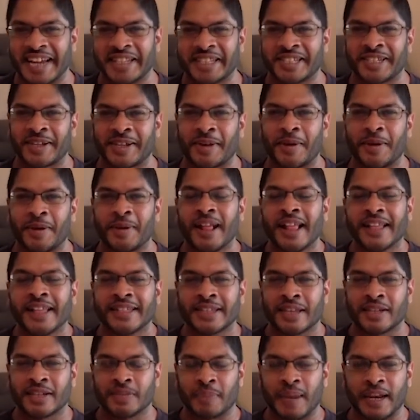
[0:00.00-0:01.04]
So
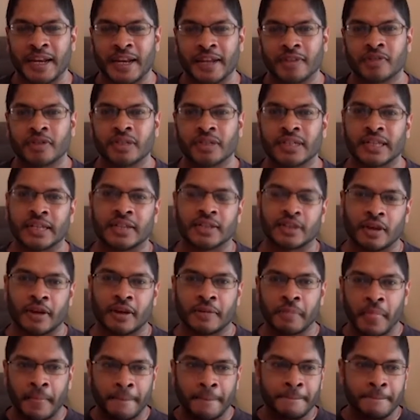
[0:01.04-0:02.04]
it's been interesting. So,